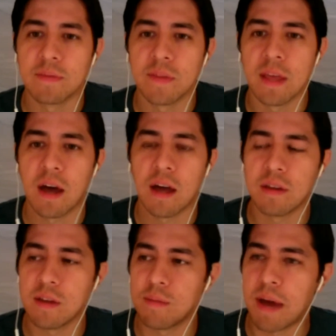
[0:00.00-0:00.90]

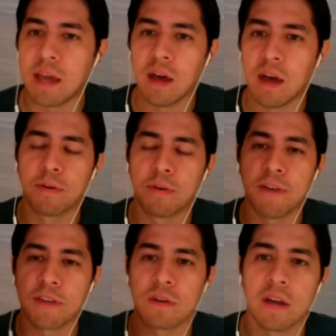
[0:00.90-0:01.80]
By
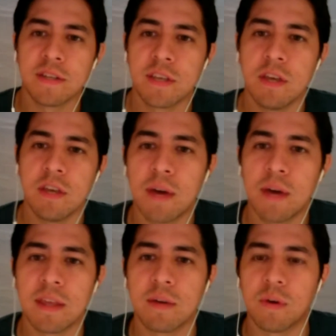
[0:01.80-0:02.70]
Professor Ice Cube, I
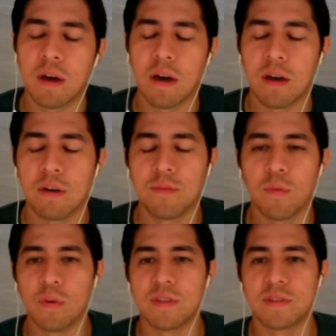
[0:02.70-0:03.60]
think
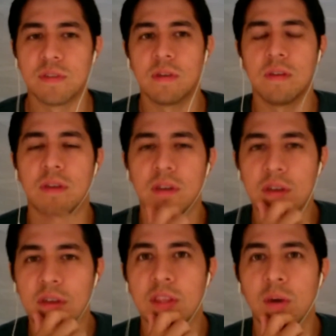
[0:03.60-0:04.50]
was
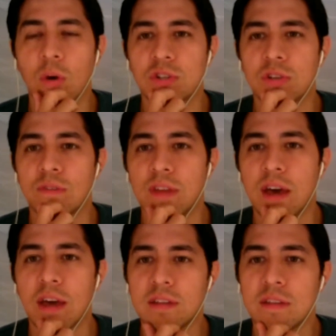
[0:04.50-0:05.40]
the origin of
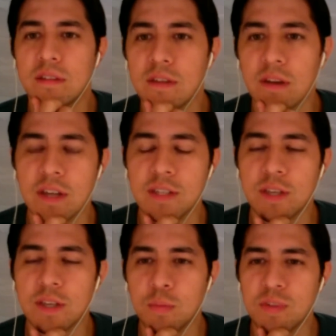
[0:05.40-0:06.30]
that. Ice
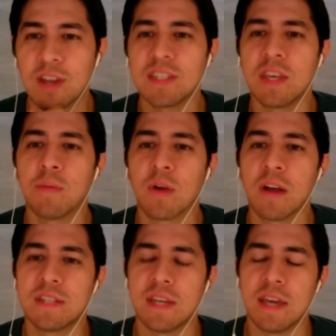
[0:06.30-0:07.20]
Cube. Was it Ice Cube or Ice
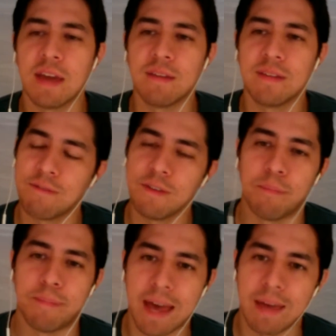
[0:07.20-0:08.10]
T? I feel
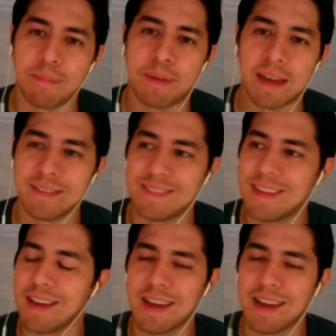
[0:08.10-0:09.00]
bad, but I
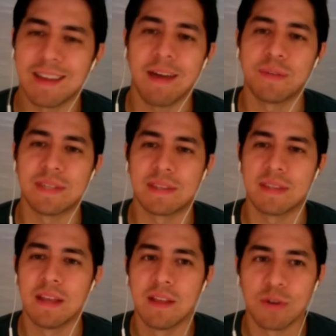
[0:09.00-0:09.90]
always get
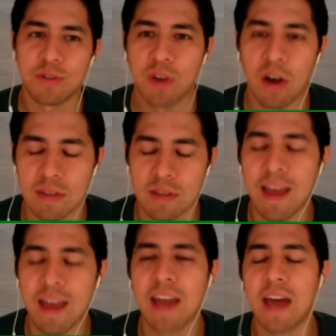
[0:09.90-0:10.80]
their songs.
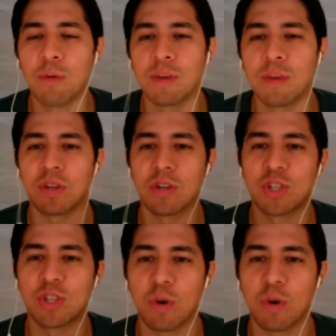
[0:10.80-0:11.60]
I don't get their shows